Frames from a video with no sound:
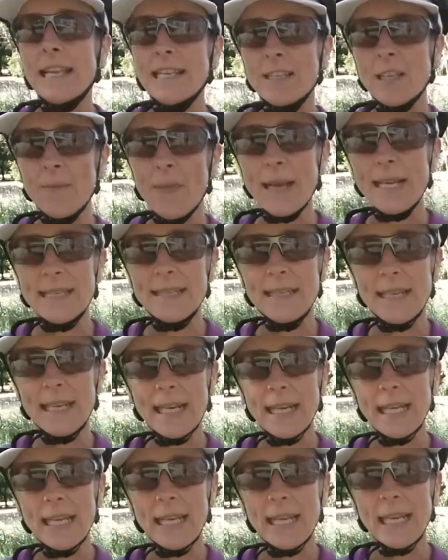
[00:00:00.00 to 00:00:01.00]
So
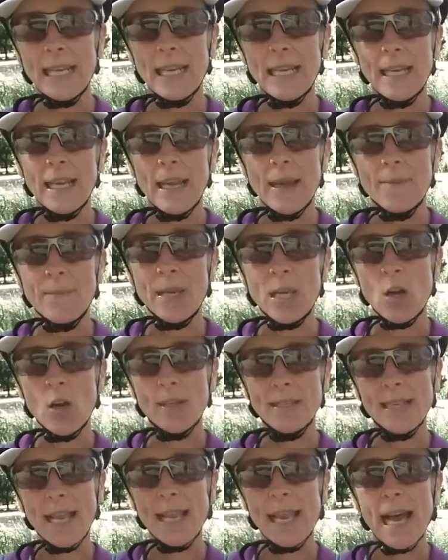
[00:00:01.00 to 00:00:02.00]
basically,
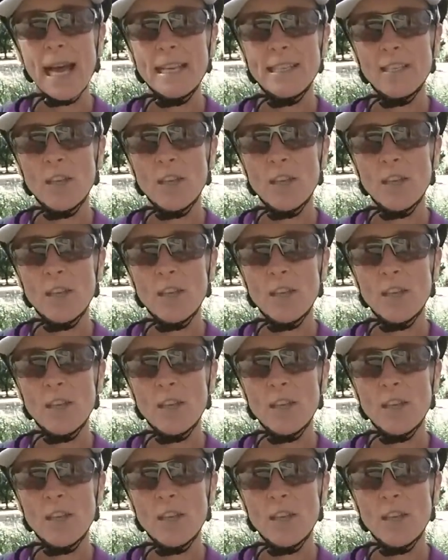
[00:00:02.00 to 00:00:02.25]
because they are